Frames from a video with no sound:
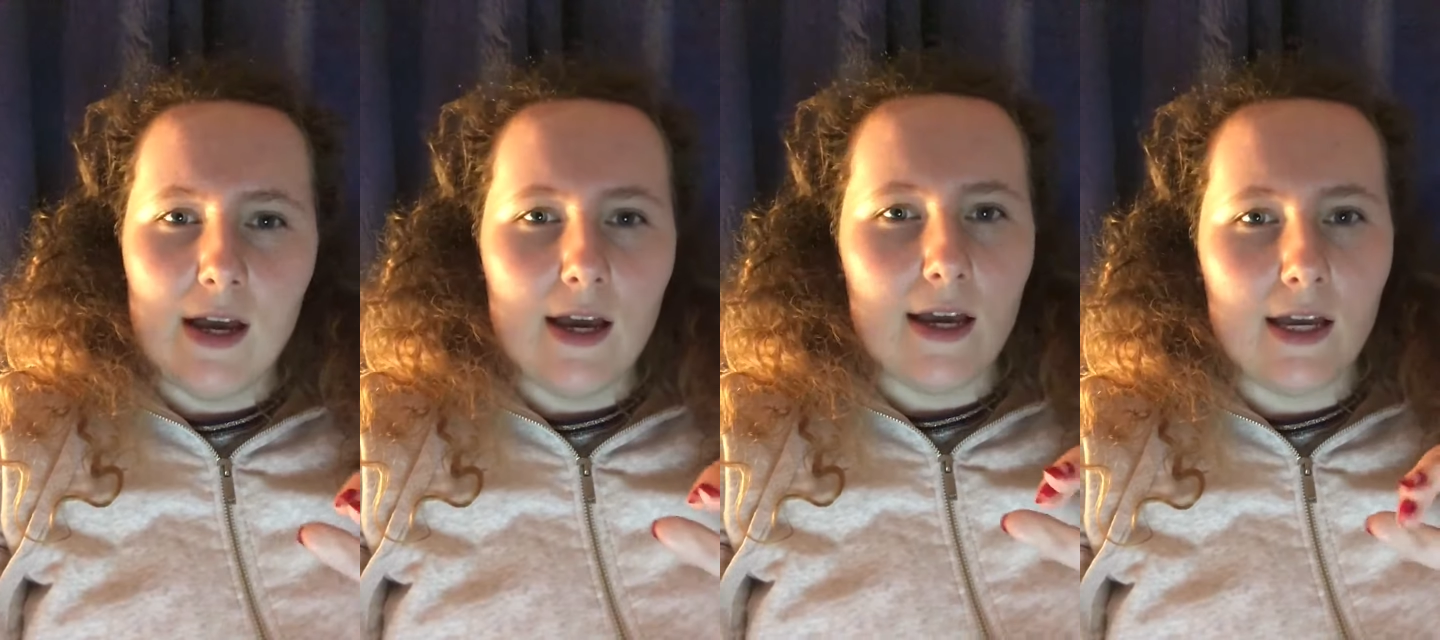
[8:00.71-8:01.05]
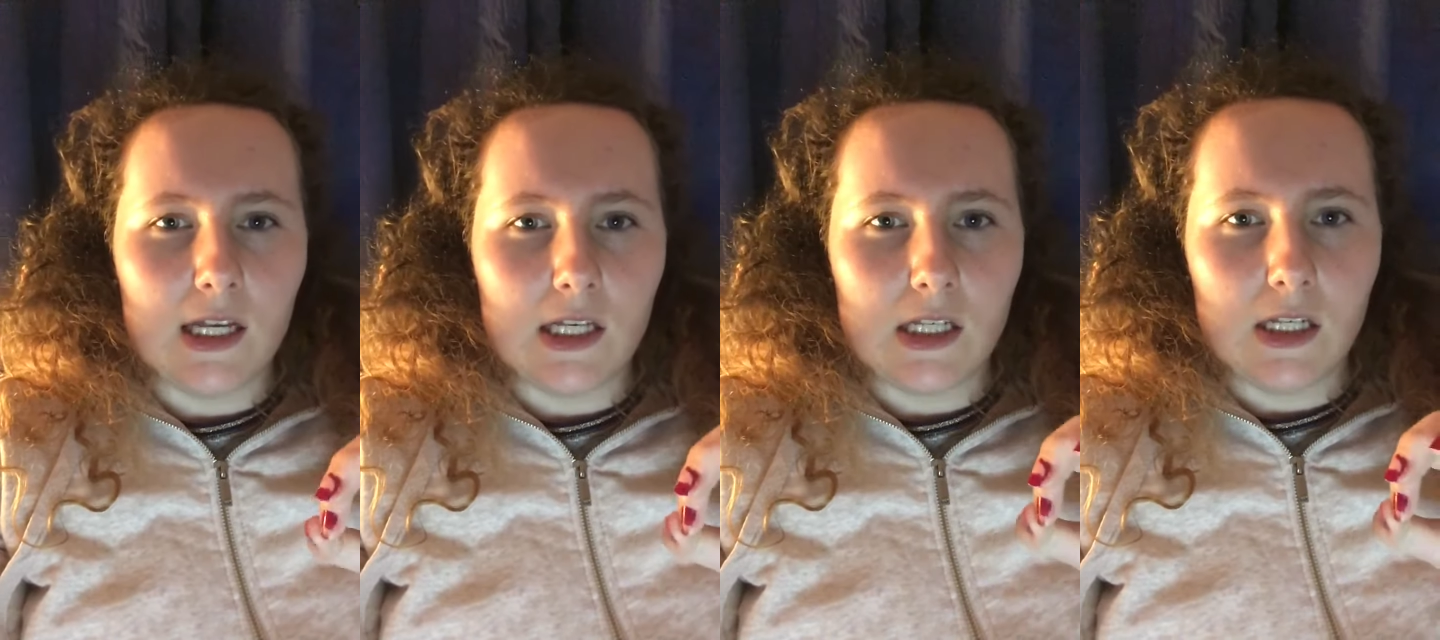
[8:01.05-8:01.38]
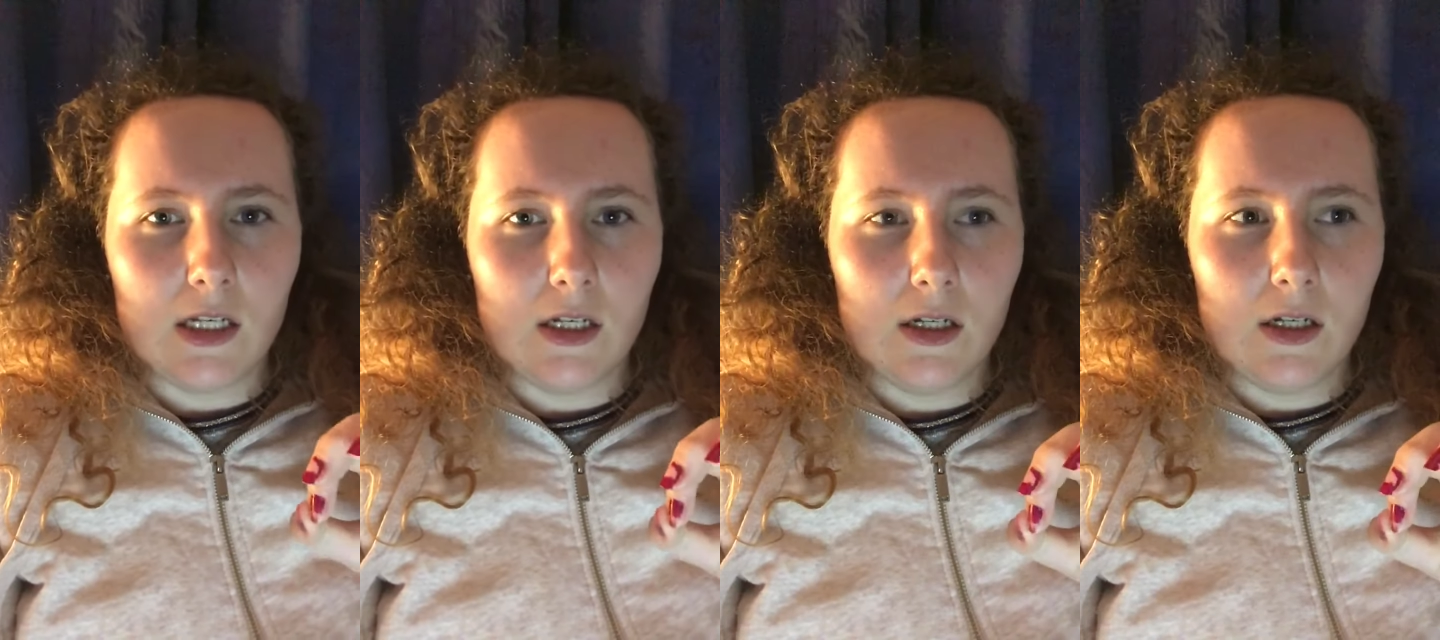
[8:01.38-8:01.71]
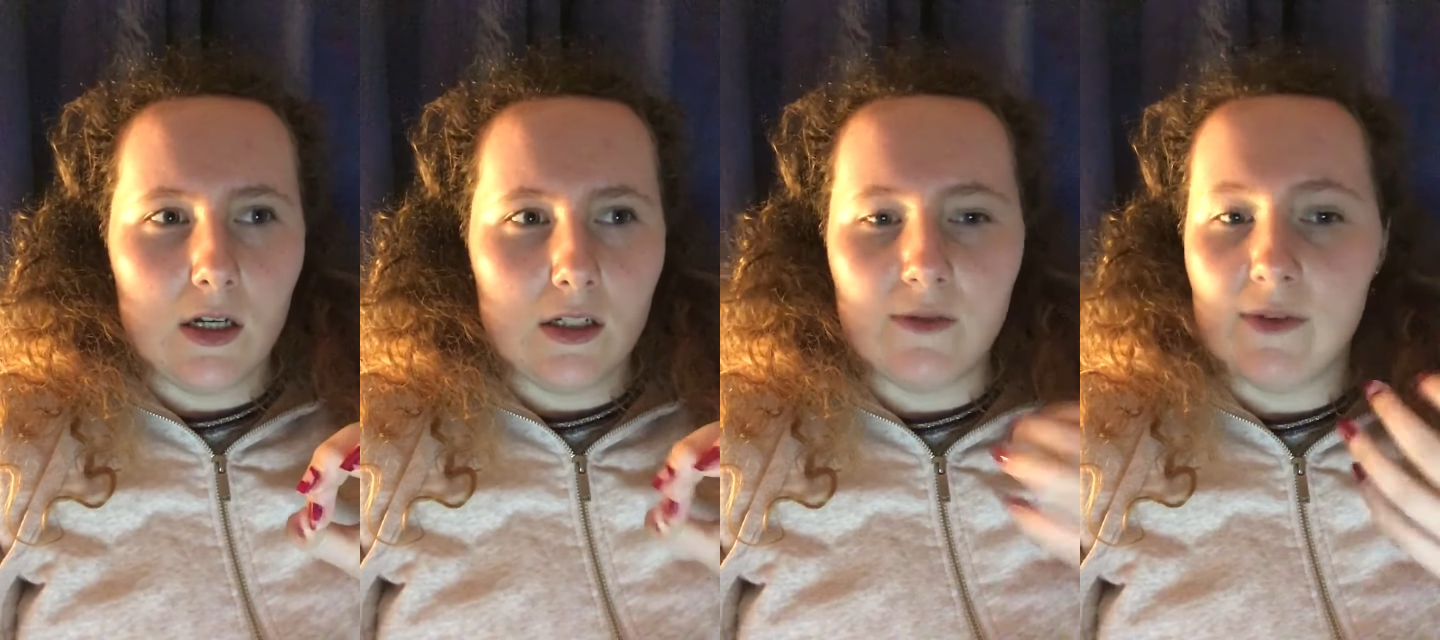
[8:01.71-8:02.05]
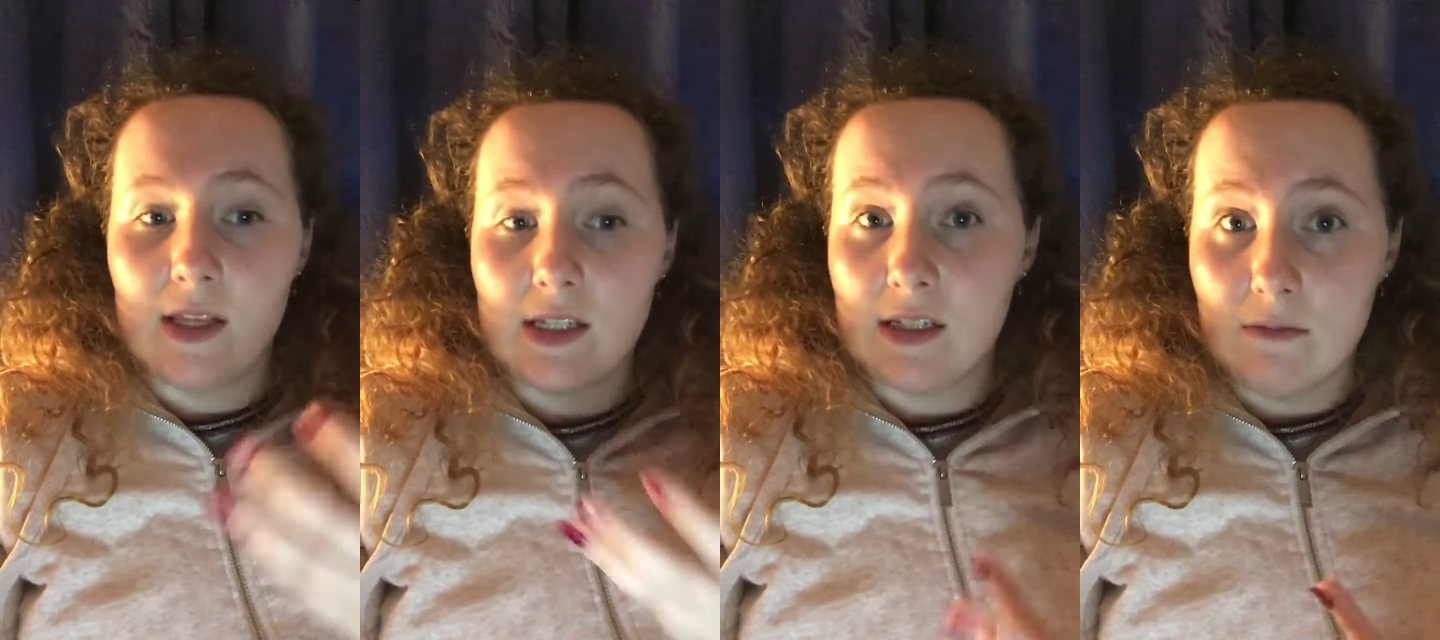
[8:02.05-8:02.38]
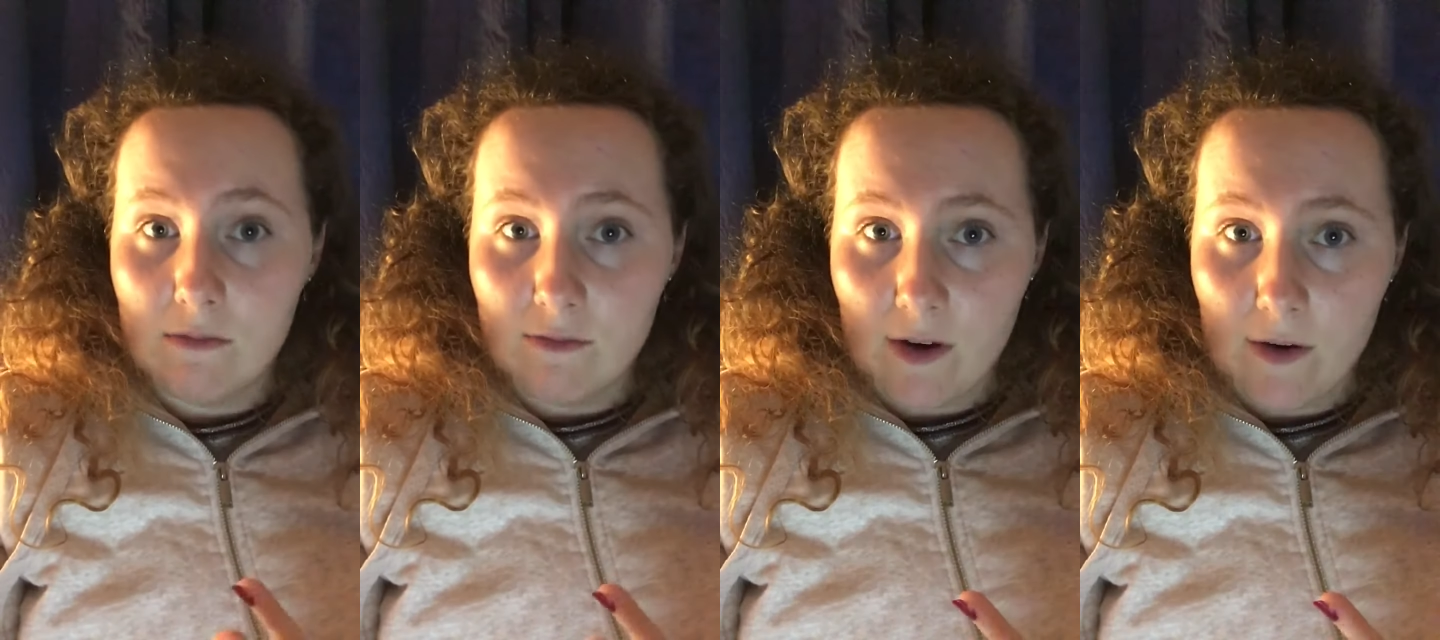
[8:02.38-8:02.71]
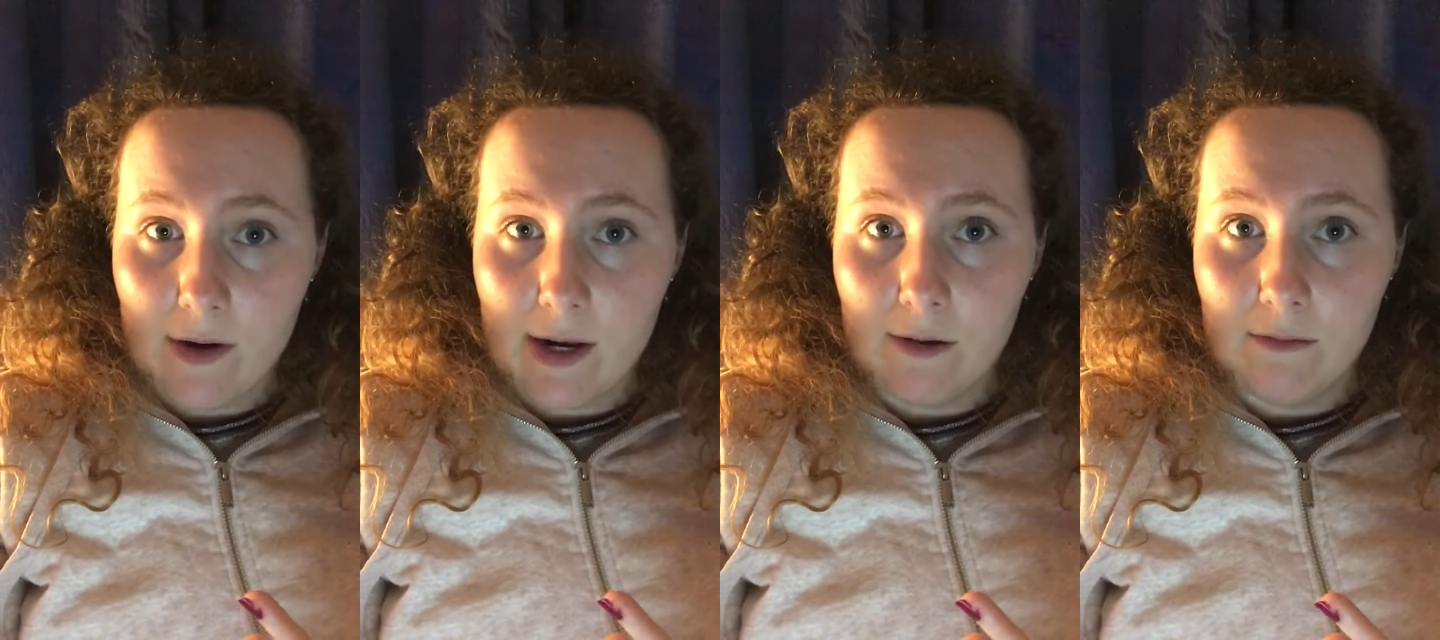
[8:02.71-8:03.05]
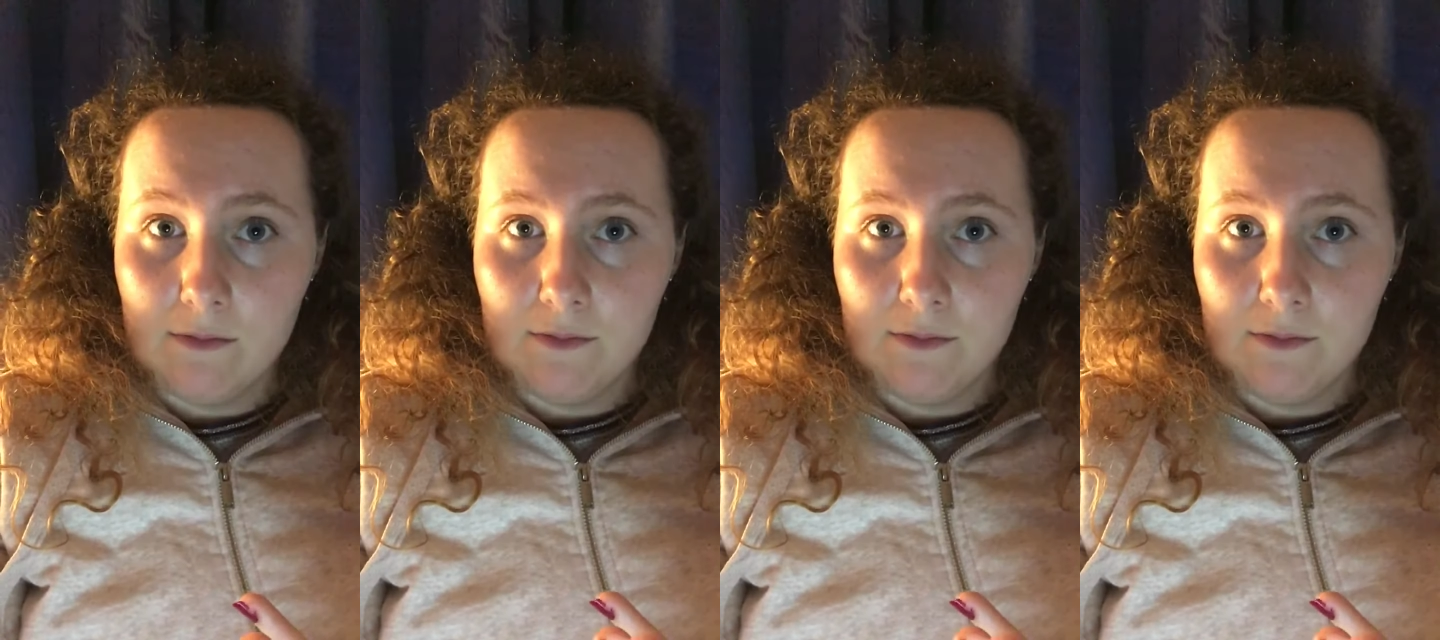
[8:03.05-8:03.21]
is something that's very